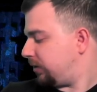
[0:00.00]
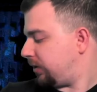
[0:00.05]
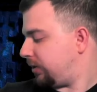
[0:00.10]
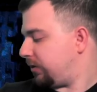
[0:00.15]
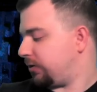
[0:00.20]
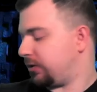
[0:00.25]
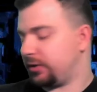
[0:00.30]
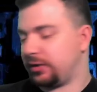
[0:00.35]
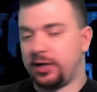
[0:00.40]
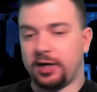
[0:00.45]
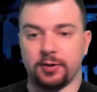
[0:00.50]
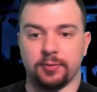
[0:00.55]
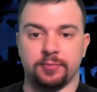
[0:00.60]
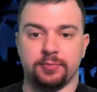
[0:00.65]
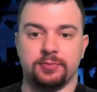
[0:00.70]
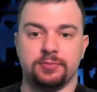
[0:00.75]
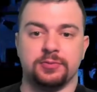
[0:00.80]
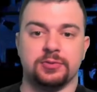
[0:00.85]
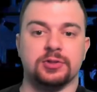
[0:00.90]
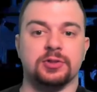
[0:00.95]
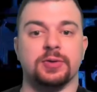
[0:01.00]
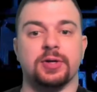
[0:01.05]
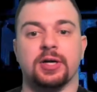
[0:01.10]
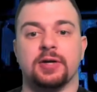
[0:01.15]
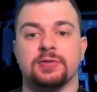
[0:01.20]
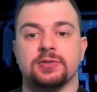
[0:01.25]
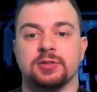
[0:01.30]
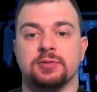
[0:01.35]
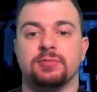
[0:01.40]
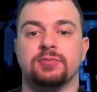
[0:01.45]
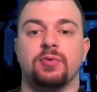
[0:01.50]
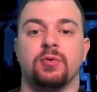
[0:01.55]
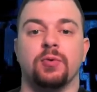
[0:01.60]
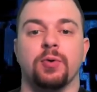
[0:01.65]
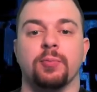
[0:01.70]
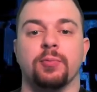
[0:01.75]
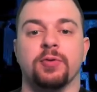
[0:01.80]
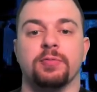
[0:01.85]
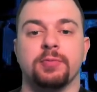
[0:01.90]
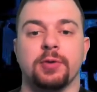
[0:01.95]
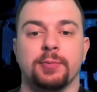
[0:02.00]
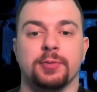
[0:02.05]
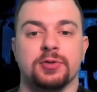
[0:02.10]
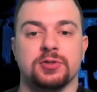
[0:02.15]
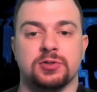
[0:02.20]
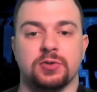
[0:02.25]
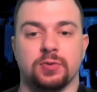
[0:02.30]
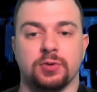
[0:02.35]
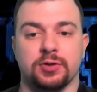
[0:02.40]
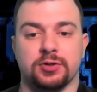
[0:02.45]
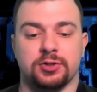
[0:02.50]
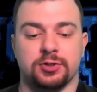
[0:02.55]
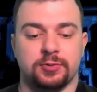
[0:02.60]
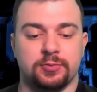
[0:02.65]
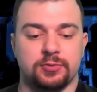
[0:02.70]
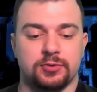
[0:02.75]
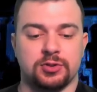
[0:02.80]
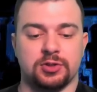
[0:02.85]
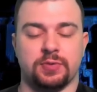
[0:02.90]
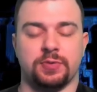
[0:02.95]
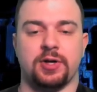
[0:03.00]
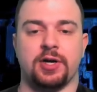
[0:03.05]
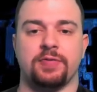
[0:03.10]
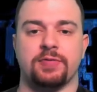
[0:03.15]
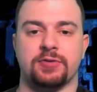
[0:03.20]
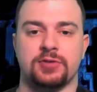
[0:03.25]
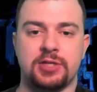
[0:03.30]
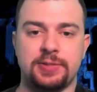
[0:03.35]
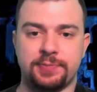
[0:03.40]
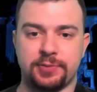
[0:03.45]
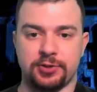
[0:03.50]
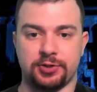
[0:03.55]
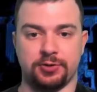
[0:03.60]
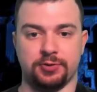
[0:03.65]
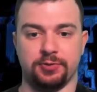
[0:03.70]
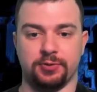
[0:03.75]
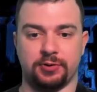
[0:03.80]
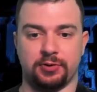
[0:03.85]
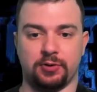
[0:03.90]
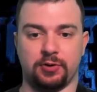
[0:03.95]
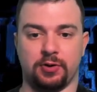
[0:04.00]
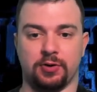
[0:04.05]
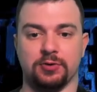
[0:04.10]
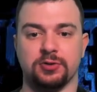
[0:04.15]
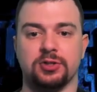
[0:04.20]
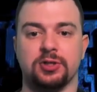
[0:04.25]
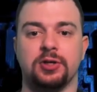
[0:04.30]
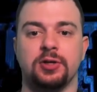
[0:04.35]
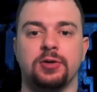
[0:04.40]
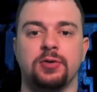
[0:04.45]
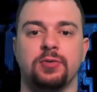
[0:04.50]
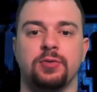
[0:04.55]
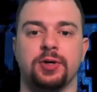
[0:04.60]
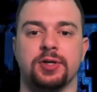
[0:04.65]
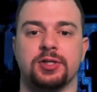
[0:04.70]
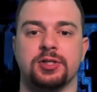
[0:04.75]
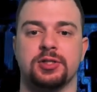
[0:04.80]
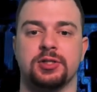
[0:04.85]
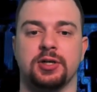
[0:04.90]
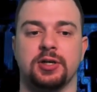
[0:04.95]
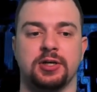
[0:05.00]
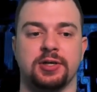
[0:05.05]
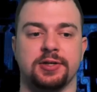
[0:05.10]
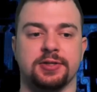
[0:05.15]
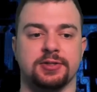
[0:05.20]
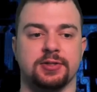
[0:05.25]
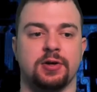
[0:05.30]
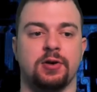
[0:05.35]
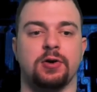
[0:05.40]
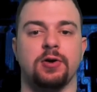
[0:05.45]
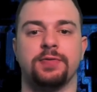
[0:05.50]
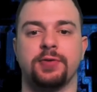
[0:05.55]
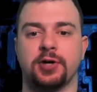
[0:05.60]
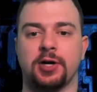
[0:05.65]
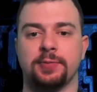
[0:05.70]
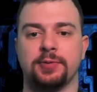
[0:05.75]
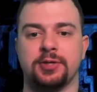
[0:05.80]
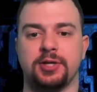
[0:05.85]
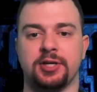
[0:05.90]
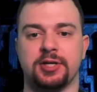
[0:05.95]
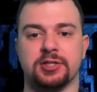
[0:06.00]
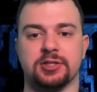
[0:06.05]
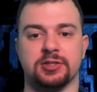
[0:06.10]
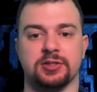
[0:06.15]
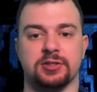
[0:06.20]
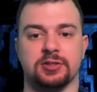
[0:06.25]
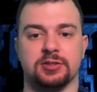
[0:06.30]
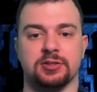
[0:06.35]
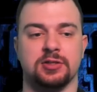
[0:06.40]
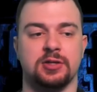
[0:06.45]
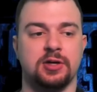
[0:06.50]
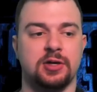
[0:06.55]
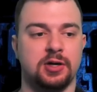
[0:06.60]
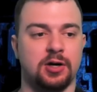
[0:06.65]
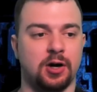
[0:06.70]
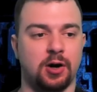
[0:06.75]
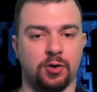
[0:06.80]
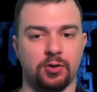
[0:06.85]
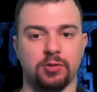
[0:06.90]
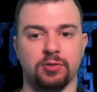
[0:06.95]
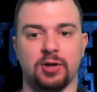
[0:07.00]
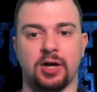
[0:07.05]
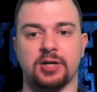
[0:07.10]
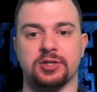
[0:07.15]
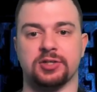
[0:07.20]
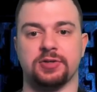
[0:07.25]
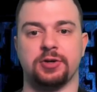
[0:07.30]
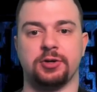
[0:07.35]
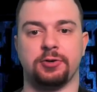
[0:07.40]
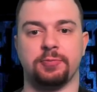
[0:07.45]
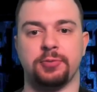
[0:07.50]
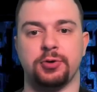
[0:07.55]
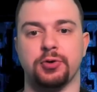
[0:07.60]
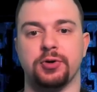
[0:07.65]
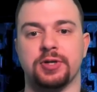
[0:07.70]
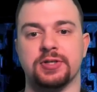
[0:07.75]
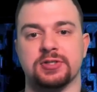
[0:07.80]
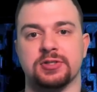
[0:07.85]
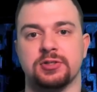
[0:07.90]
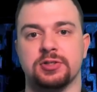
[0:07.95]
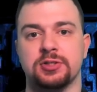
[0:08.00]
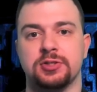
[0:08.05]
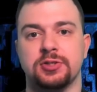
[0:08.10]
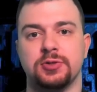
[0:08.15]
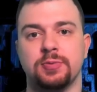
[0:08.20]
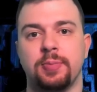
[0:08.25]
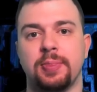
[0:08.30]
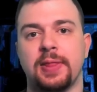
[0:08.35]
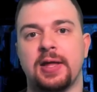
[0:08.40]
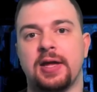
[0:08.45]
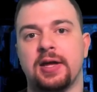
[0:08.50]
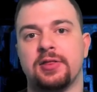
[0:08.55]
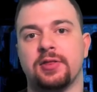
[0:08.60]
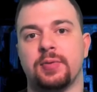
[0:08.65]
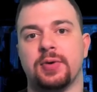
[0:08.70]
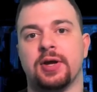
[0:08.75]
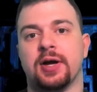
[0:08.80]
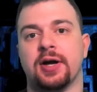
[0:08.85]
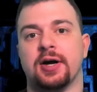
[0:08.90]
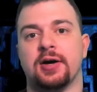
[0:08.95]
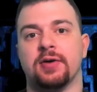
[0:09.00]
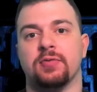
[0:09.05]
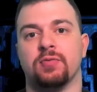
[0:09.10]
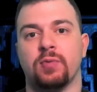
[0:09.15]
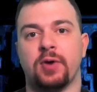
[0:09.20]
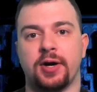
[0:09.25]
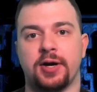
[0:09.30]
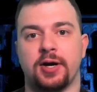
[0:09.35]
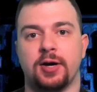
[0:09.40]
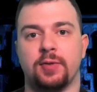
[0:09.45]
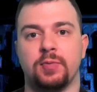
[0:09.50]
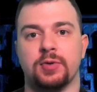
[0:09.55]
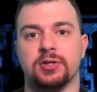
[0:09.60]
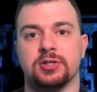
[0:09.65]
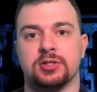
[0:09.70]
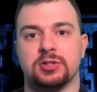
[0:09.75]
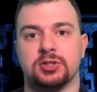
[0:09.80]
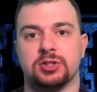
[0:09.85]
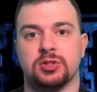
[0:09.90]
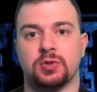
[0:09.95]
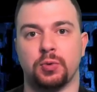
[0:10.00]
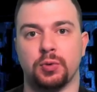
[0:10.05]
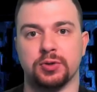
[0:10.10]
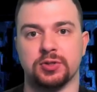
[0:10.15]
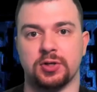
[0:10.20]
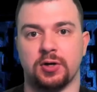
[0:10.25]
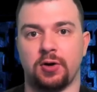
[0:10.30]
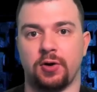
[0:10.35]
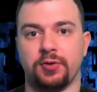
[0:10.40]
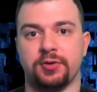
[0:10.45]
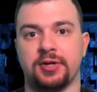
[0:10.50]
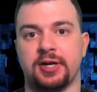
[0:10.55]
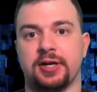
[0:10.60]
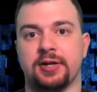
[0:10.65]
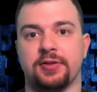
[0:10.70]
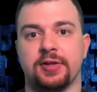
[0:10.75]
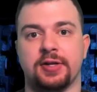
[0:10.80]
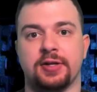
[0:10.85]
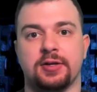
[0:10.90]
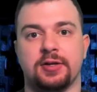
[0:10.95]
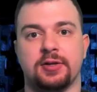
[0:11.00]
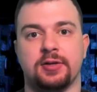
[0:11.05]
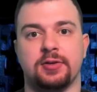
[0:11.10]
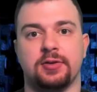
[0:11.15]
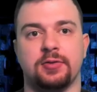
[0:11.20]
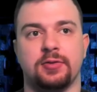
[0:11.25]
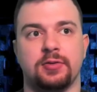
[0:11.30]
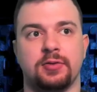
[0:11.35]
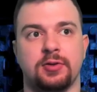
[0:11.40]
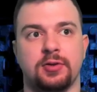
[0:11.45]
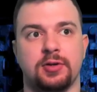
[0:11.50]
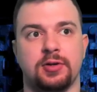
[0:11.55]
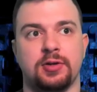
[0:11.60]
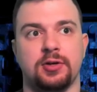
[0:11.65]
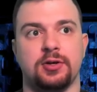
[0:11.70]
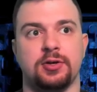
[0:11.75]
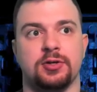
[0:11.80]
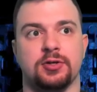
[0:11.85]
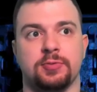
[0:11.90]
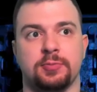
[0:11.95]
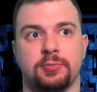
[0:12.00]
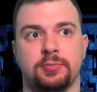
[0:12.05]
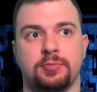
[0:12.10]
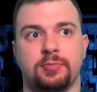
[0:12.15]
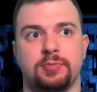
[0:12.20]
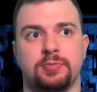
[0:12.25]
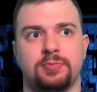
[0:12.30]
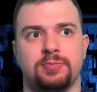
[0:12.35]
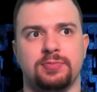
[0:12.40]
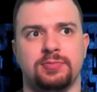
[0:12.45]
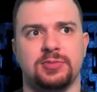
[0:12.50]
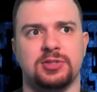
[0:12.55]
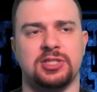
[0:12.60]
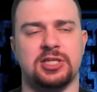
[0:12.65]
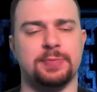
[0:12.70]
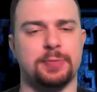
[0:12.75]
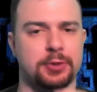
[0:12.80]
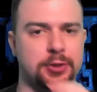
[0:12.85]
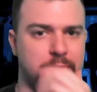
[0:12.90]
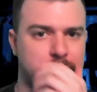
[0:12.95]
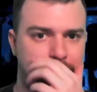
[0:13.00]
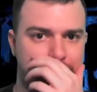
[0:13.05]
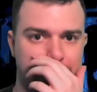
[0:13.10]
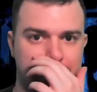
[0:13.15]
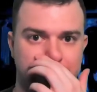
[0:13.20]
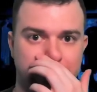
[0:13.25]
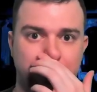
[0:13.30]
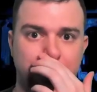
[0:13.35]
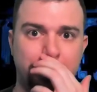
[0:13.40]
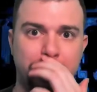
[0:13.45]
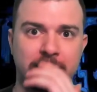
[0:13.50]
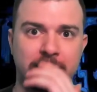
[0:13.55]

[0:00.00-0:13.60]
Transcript: You're good to go. So we have some form of permanent storage. So we have the CPU at the part which does all of your computations, all the logic the computer needs to do. Then we have RAM, which stores all the data that the CPU